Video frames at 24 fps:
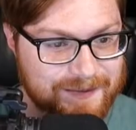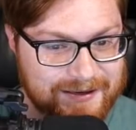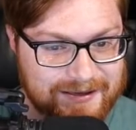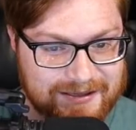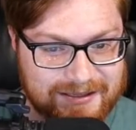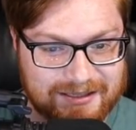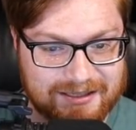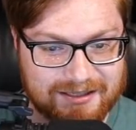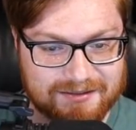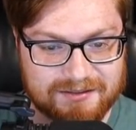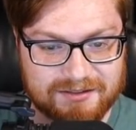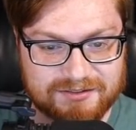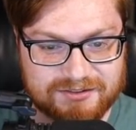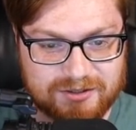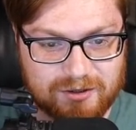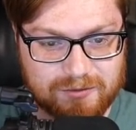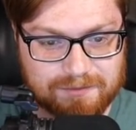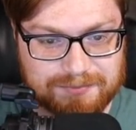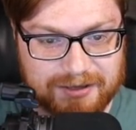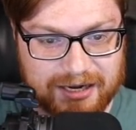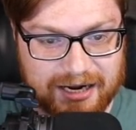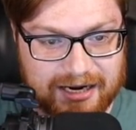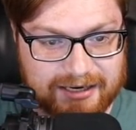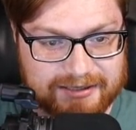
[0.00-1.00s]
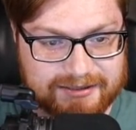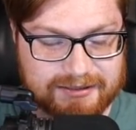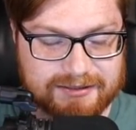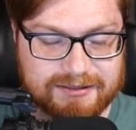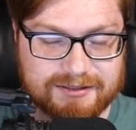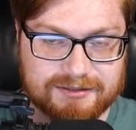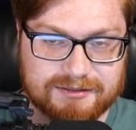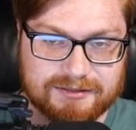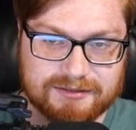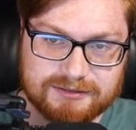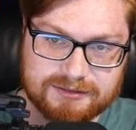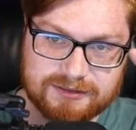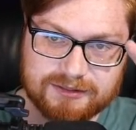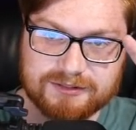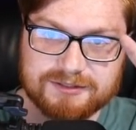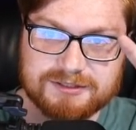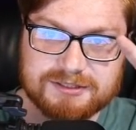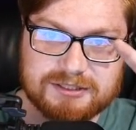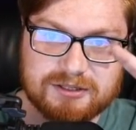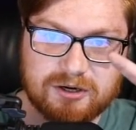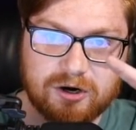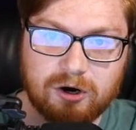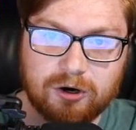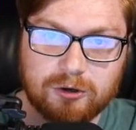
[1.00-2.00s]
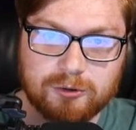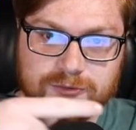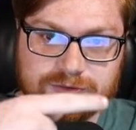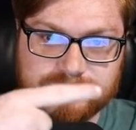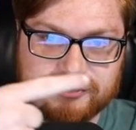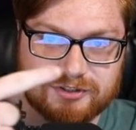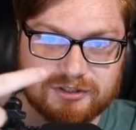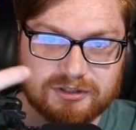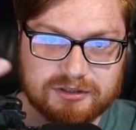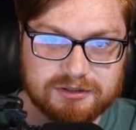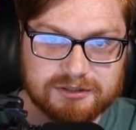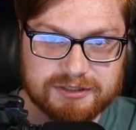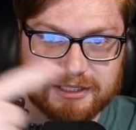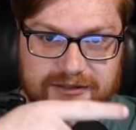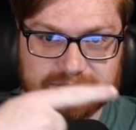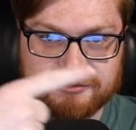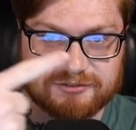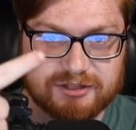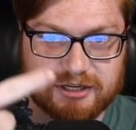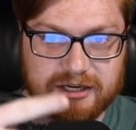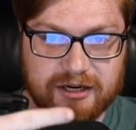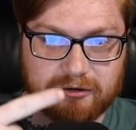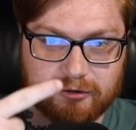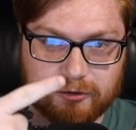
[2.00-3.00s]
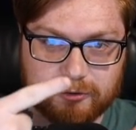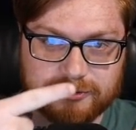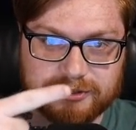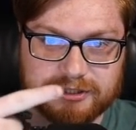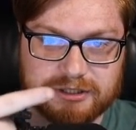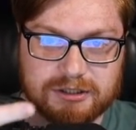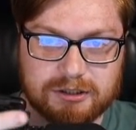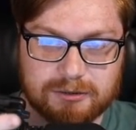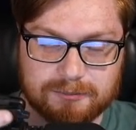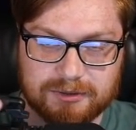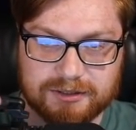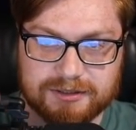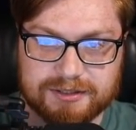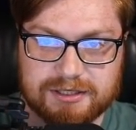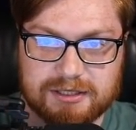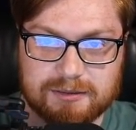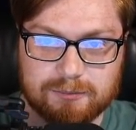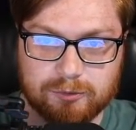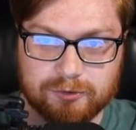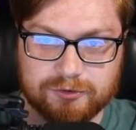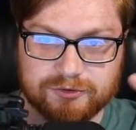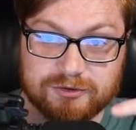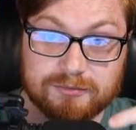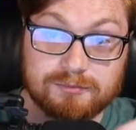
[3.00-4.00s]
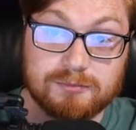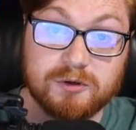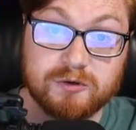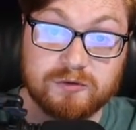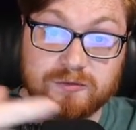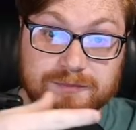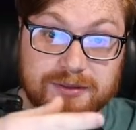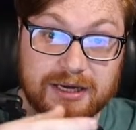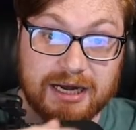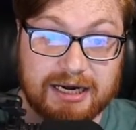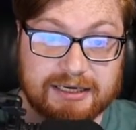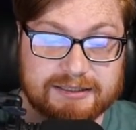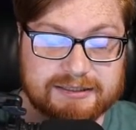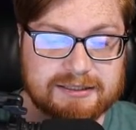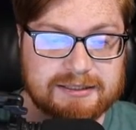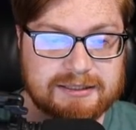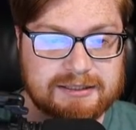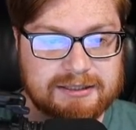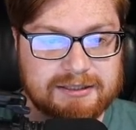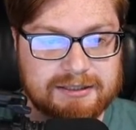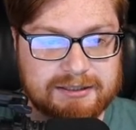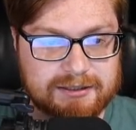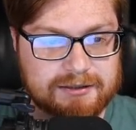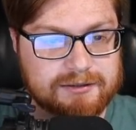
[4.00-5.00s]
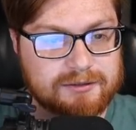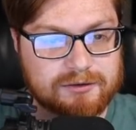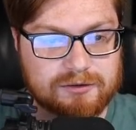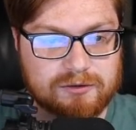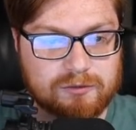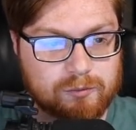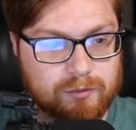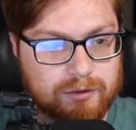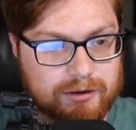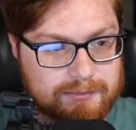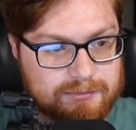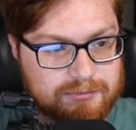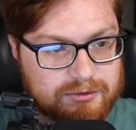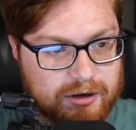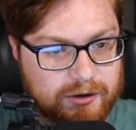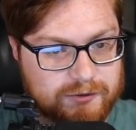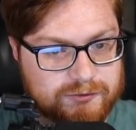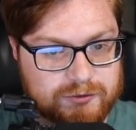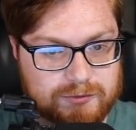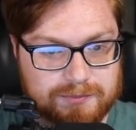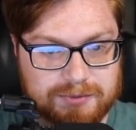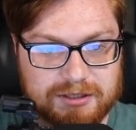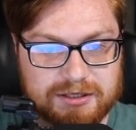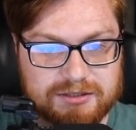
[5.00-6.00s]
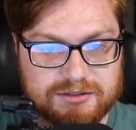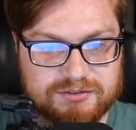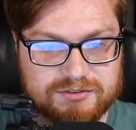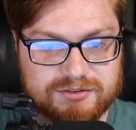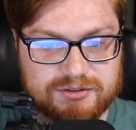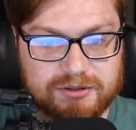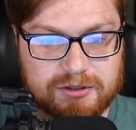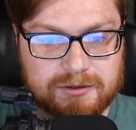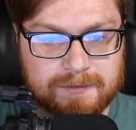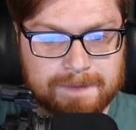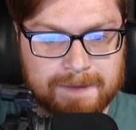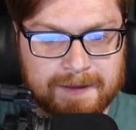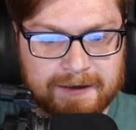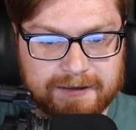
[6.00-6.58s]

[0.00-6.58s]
Uh, let's go back. I hit the alt left arrow key on my keyboard to move back in the web browser pages here.